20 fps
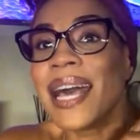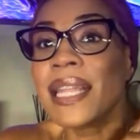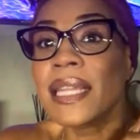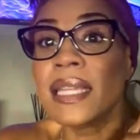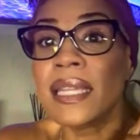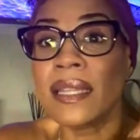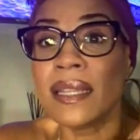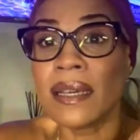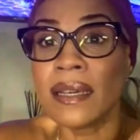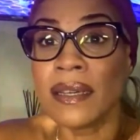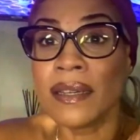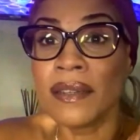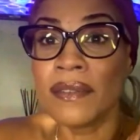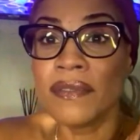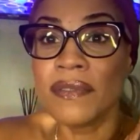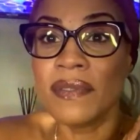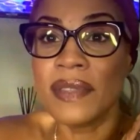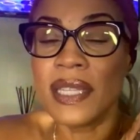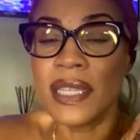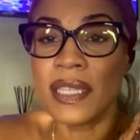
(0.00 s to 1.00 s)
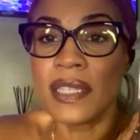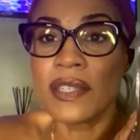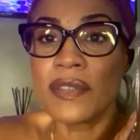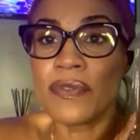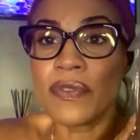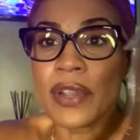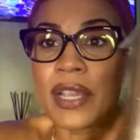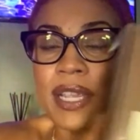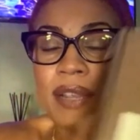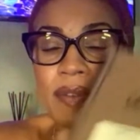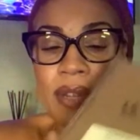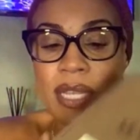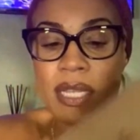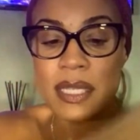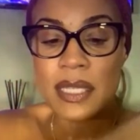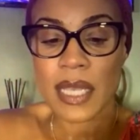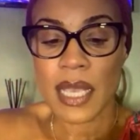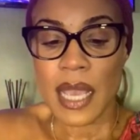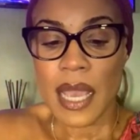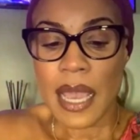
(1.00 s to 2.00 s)
love this
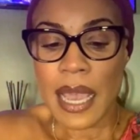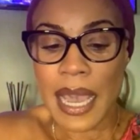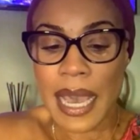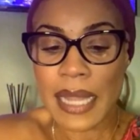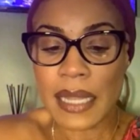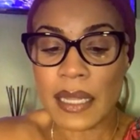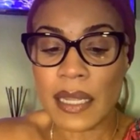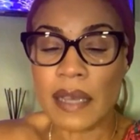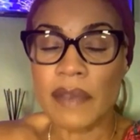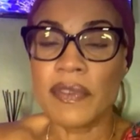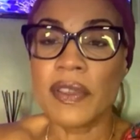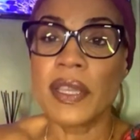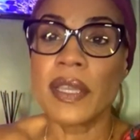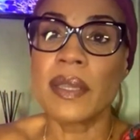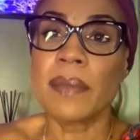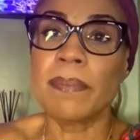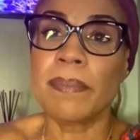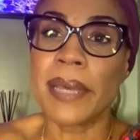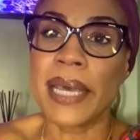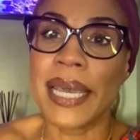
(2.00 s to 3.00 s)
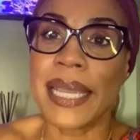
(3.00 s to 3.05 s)
fragrance. I love it by